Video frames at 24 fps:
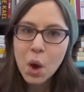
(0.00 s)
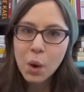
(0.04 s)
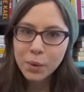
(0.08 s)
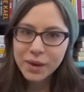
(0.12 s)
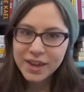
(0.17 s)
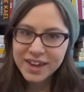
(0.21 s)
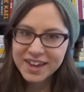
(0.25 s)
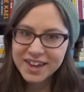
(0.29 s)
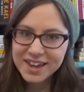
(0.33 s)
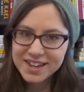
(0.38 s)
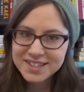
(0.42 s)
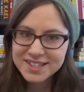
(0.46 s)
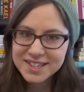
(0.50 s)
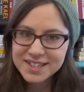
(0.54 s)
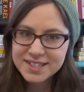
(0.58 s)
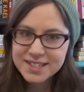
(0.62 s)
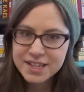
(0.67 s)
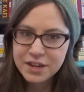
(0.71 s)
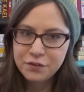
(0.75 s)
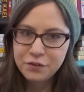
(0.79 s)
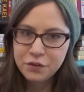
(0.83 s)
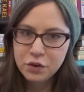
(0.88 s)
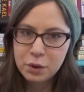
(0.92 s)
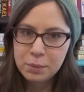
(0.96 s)
Okay guys, that's
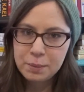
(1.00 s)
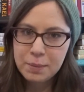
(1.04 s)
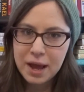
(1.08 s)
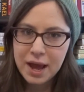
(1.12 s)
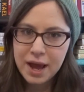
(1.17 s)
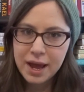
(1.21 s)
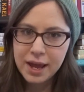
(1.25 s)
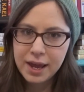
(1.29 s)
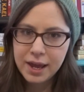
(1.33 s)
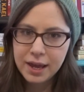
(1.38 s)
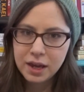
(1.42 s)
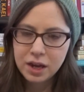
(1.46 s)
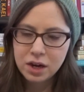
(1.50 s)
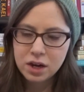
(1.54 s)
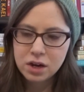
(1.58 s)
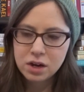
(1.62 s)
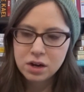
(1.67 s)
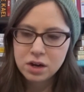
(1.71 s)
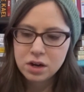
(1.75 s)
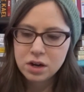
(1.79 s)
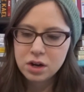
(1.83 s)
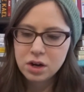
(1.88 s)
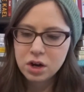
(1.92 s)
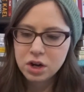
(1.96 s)
it for my
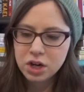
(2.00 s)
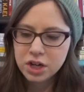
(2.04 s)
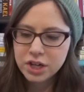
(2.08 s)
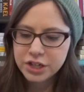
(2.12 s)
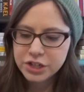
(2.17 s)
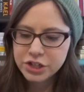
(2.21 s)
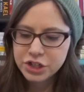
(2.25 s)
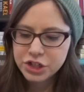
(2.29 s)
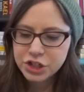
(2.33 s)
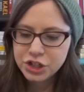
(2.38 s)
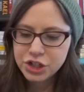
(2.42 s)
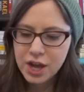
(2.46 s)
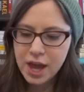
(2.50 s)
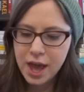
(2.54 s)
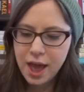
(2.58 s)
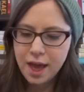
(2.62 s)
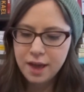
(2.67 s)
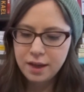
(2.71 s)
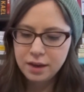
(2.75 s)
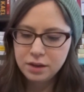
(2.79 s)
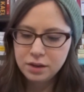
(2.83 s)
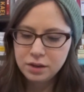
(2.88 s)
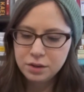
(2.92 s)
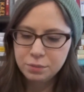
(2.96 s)
nerdish
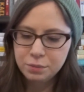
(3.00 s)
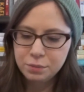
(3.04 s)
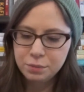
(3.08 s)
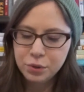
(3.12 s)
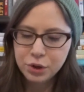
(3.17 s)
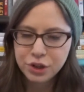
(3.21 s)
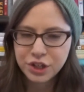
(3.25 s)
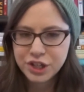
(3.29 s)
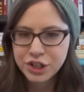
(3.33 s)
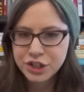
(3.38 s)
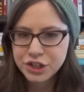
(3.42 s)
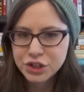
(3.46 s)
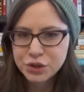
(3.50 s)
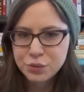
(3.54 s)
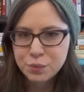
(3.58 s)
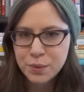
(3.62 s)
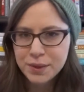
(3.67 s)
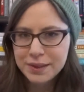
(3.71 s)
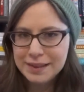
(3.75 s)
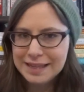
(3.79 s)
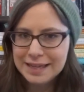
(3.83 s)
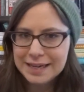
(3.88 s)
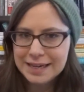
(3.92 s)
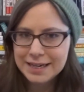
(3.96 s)
and bookish
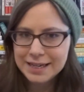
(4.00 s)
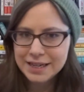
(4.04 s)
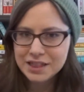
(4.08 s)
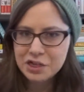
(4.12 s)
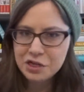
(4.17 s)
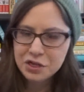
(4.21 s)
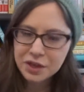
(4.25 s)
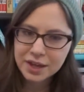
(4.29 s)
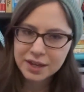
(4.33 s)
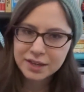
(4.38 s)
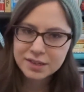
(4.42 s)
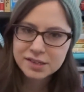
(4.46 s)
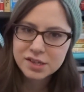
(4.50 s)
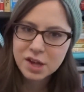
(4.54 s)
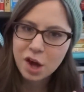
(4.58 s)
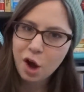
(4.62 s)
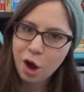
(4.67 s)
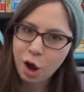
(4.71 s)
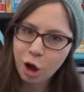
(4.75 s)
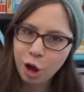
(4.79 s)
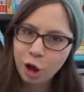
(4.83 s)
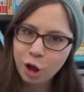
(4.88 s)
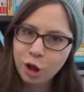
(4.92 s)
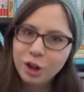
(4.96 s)
related things
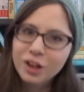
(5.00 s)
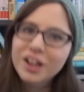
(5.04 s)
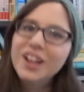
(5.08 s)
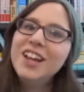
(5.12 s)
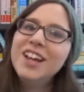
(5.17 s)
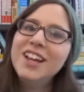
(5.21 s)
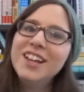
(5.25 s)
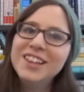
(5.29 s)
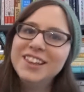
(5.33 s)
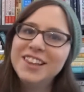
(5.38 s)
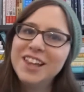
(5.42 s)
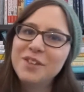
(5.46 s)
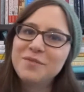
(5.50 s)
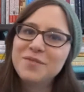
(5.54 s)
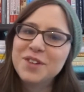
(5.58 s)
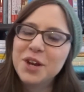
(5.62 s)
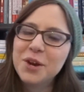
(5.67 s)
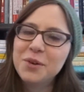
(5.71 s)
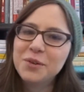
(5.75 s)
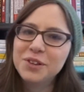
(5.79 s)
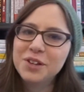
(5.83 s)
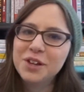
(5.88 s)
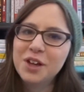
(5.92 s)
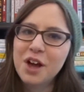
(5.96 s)
haul. Let me
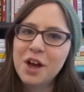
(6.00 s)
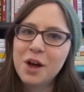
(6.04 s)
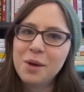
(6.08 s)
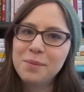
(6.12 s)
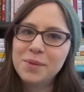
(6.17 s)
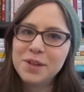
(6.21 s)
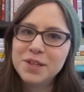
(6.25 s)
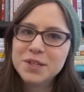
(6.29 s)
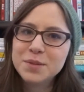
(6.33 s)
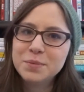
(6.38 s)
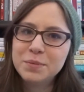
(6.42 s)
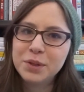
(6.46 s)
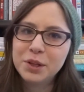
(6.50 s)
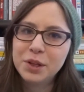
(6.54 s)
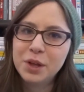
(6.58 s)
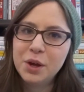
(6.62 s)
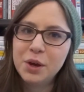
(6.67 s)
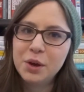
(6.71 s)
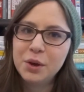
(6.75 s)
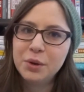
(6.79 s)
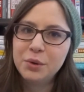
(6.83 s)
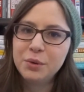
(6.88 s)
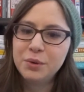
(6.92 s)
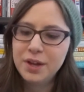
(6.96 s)
know in the comments
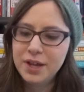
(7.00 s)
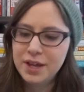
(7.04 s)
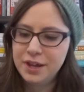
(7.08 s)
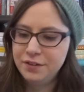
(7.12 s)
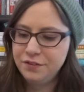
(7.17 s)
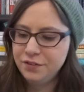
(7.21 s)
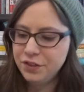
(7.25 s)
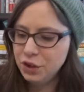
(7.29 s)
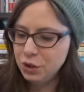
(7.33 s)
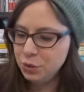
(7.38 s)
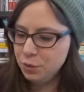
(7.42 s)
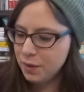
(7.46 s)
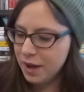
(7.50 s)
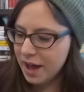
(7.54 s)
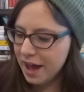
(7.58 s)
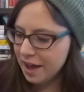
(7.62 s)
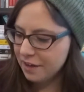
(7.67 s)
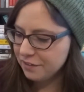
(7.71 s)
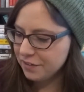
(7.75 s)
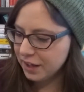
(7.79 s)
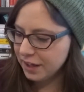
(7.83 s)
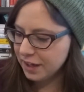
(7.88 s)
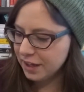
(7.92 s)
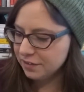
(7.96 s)
below if you
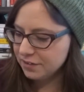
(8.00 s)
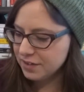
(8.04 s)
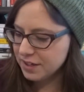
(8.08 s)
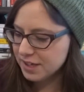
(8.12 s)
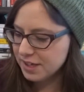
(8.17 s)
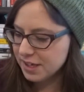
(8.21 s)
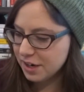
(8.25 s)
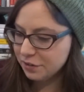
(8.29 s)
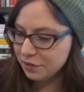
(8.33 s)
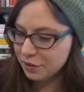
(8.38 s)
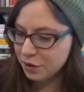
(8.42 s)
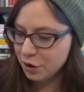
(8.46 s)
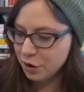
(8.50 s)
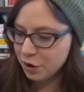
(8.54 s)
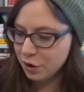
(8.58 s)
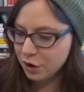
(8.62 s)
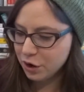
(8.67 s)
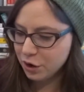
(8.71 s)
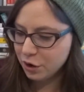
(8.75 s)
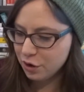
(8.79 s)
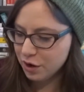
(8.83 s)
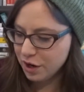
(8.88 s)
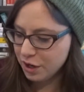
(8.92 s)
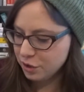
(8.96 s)
have any of this stuff or
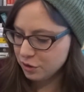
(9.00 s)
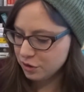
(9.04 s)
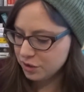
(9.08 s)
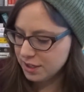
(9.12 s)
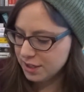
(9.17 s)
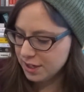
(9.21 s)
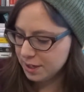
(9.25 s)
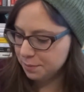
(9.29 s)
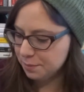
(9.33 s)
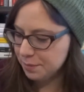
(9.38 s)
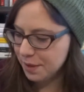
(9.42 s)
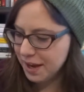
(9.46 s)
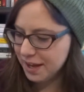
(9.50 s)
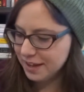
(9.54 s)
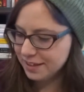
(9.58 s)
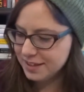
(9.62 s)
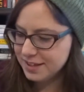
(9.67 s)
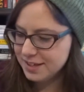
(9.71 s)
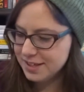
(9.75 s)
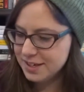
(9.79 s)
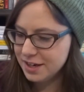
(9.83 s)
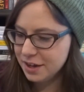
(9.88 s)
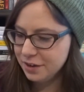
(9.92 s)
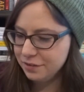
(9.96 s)
you're interested in buying
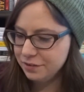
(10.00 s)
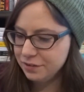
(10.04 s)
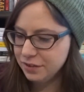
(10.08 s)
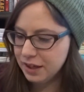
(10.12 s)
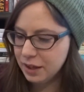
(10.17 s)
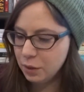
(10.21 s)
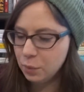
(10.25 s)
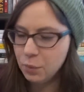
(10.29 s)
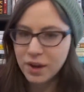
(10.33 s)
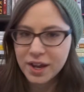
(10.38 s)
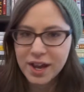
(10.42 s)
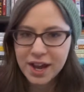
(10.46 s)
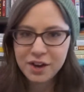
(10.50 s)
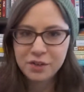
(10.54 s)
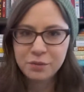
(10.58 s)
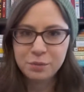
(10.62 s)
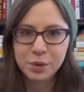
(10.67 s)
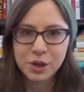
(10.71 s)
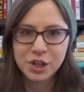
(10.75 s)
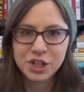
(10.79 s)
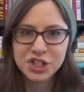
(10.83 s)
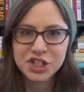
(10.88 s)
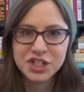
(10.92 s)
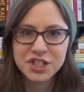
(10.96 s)
this stuff, like what kind of
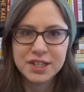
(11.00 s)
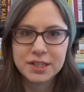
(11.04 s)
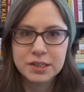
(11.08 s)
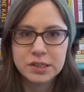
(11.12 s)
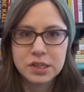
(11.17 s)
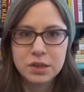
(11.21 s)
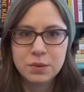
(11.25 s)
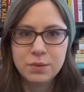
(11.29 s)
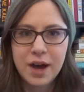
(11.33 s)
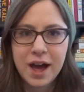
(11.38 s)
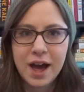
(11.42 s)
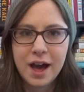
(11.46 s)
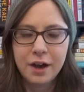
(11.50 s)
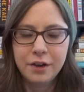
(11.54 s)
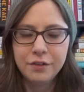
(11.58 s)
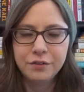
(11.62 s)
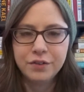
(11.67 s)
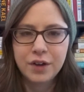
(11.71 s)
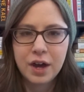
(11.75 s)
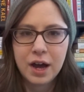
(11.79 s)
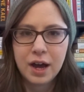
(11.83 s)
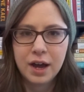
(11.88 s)
bookish things you have.